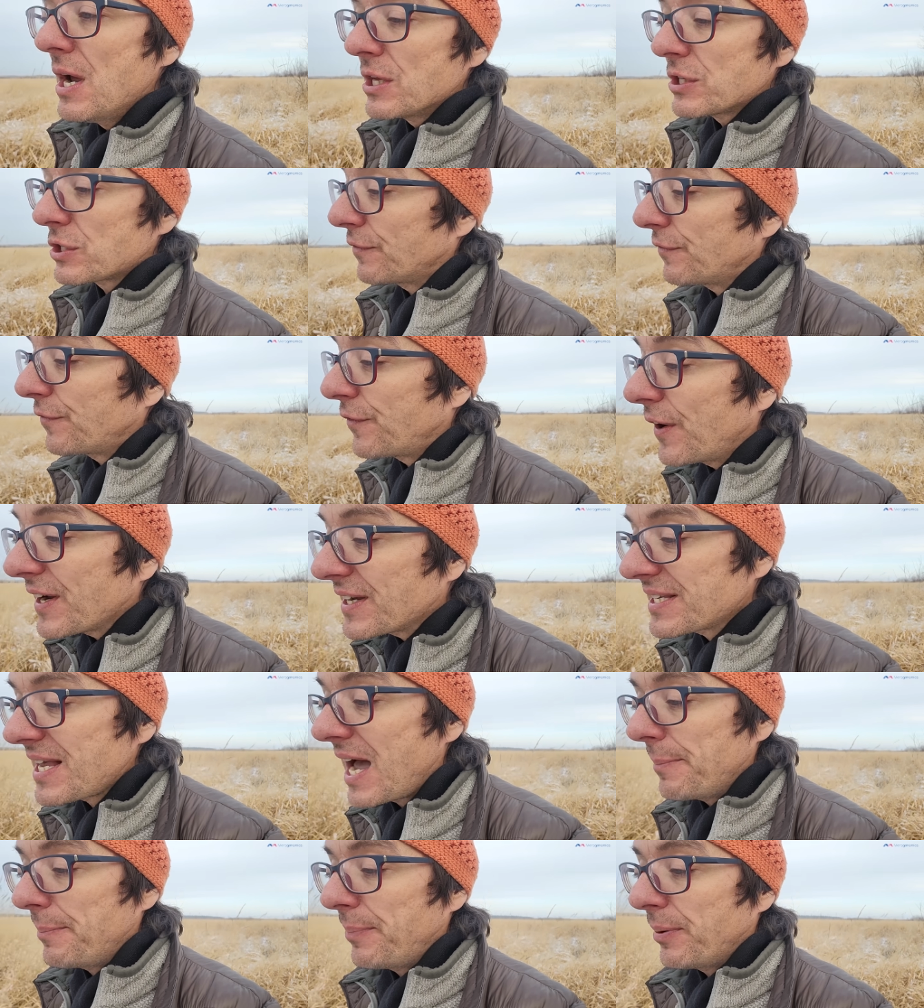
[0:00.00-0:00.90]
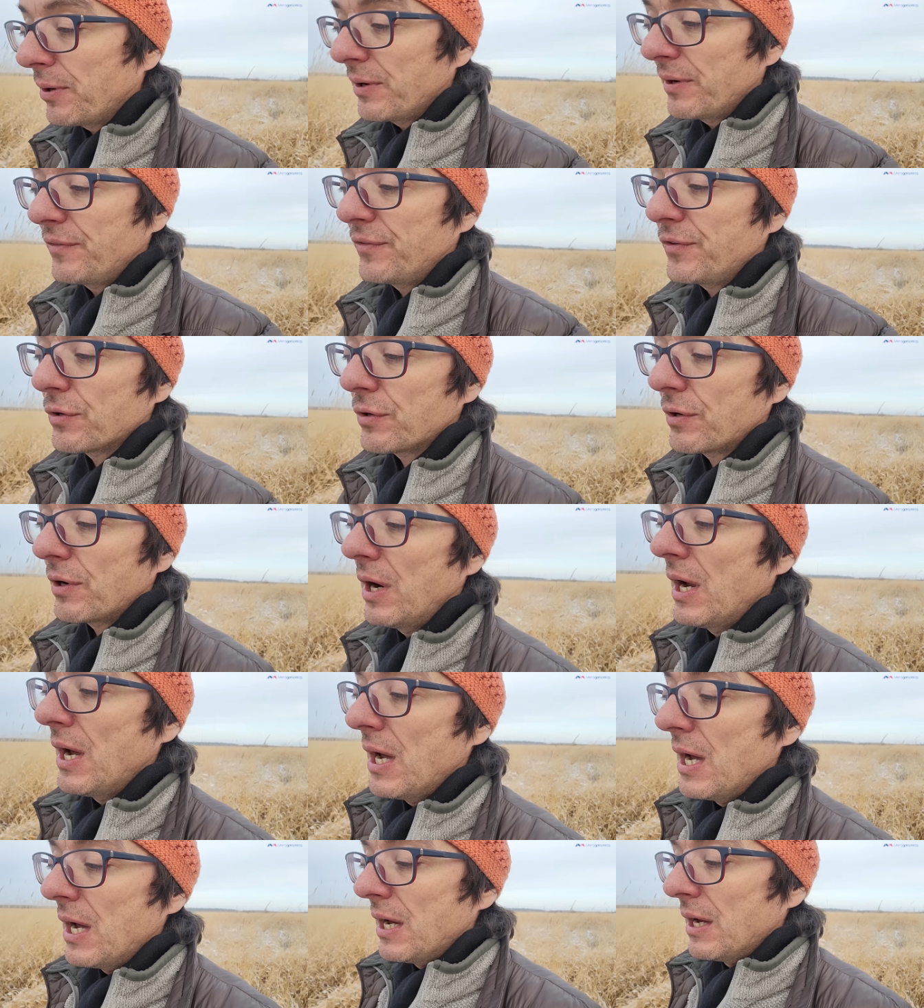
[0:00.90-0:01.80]
So for example, if you're
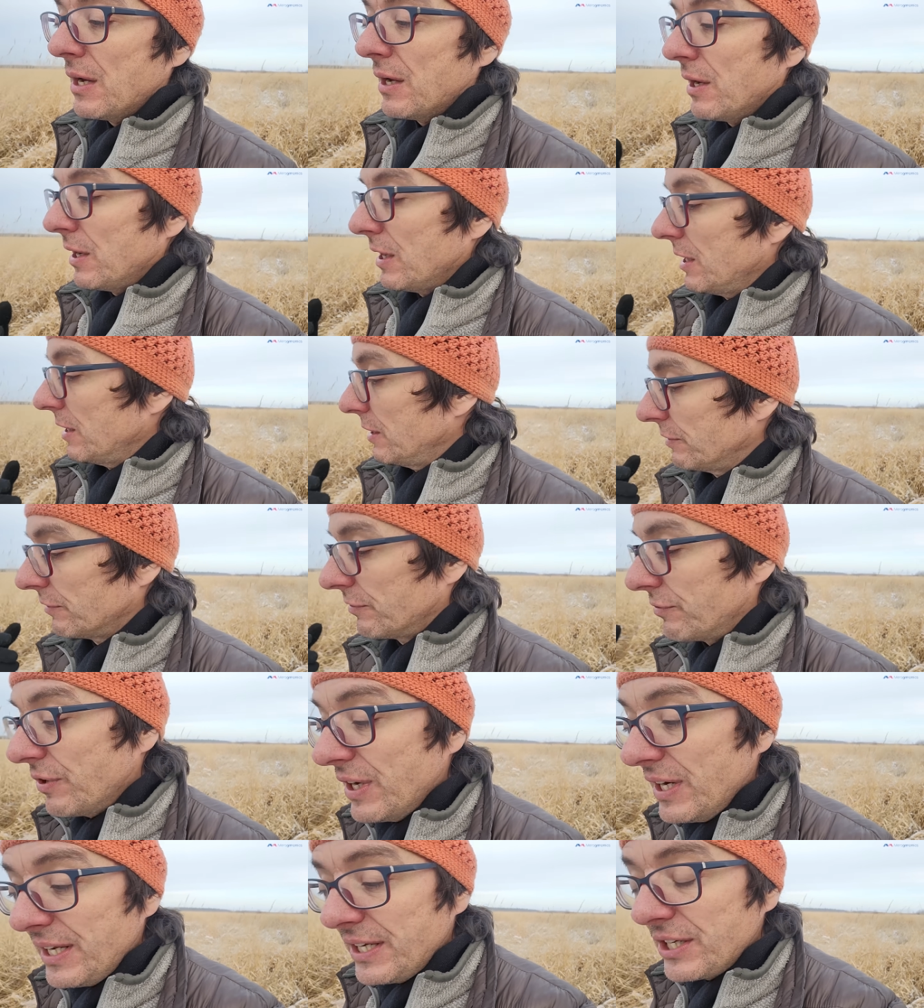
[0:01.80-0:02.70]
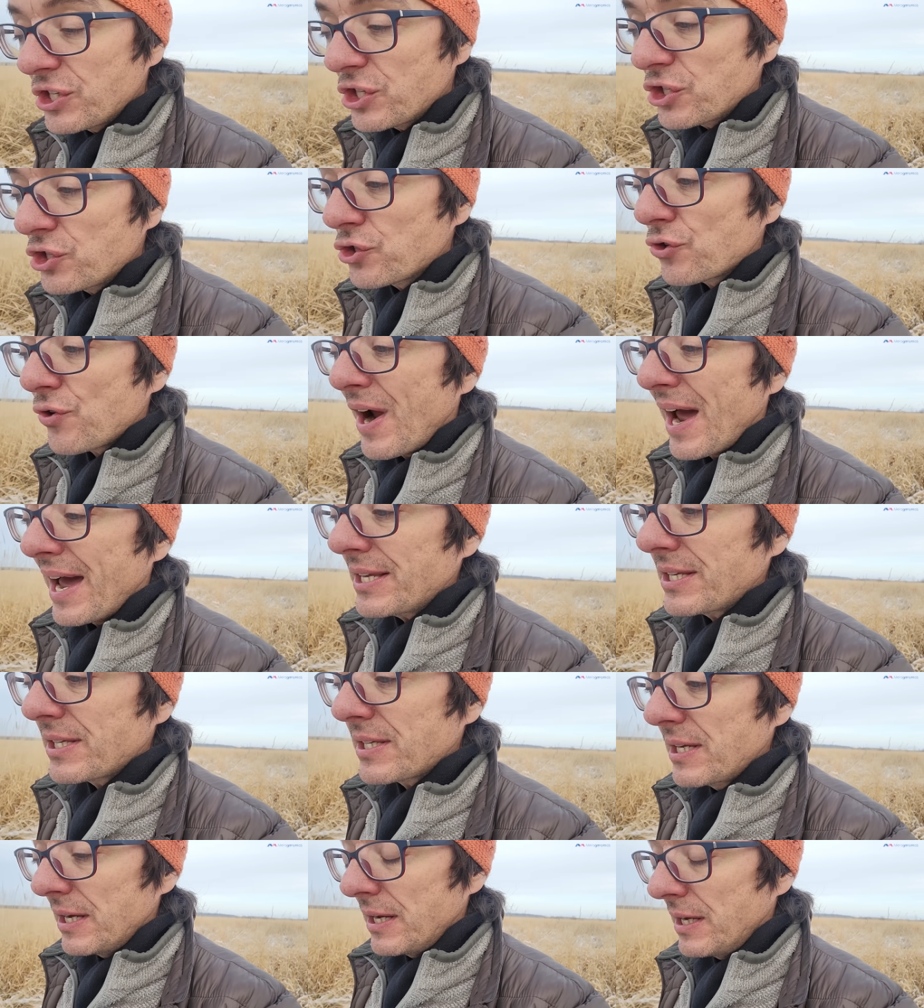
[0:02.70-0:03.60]
really
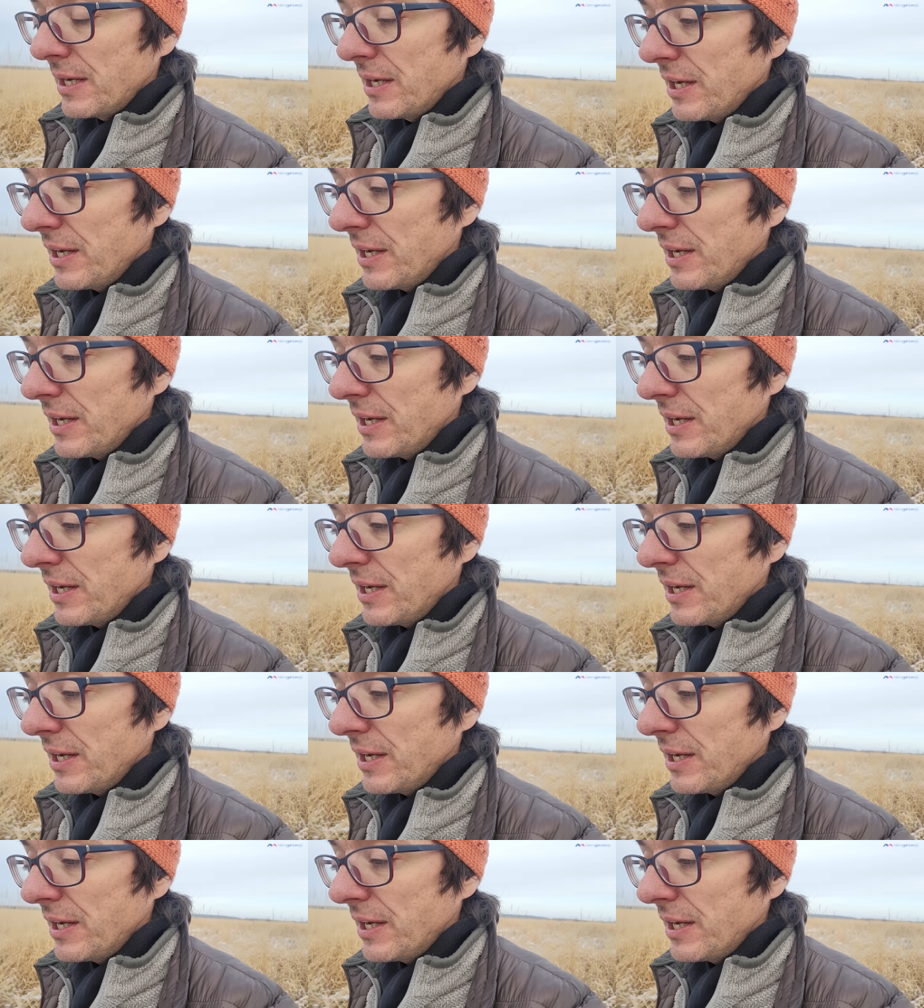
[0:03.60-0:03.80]
stressed,